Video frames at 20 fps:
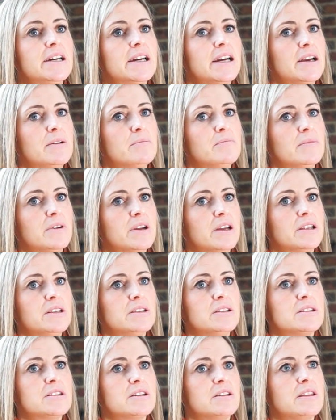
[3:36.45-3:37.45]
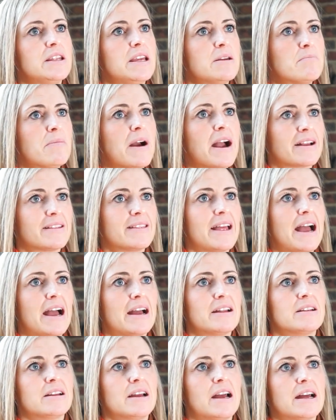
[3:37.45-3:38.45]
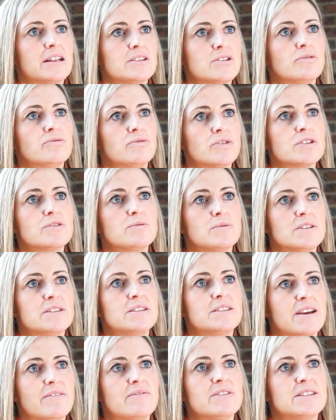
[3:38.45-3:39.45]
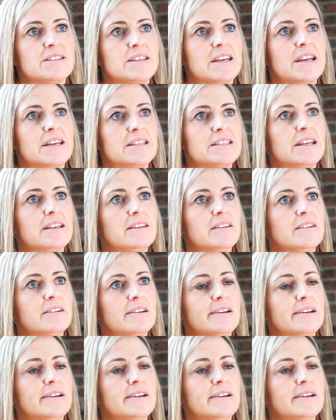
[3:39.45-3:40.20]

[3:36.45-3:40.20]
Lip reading: And the impact that had on Russ was devastating.